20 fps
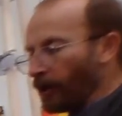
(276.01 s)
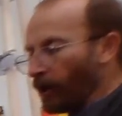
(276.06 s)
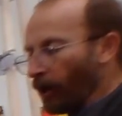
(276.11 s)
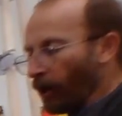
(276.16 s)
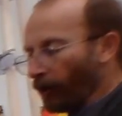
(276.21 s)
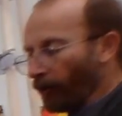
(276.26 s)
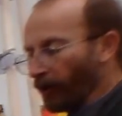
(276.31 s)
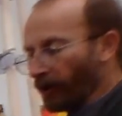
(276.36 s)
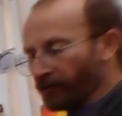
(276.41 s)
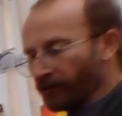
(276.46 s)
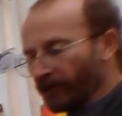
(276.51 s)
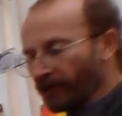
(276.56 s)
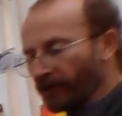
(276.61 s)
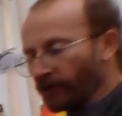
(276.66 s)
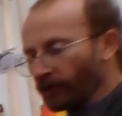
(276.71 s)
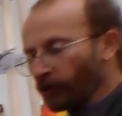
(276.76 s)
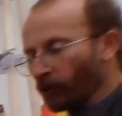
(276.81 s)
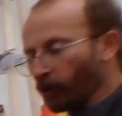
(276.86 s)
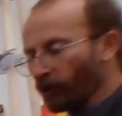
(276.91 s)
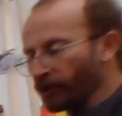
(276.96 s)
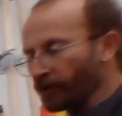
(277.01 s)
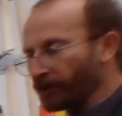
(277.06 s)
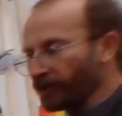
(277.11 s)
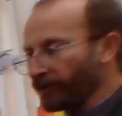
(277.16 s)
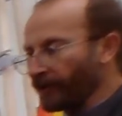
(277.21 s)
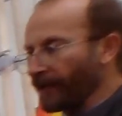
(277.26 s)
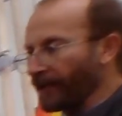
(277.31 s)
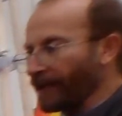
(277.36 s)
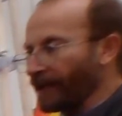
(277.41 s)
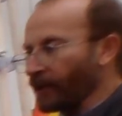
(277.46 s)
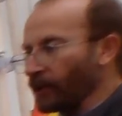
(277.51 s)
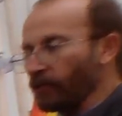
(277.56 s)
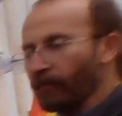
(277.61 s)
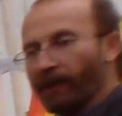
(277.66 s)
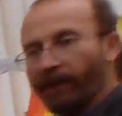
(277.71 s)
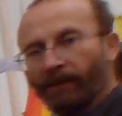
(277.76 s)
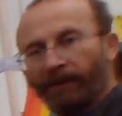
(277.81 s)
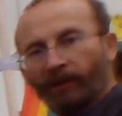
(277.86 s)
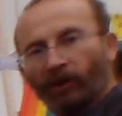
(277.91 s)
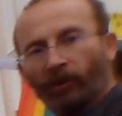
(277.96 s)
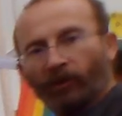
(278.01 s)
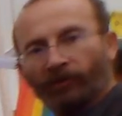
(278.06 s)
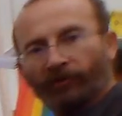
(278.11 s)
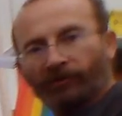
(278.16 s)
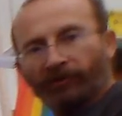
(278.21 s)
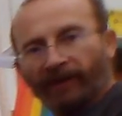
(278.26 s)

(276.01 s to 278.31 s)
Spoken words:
although as I just hoisted that in, you maybe noticed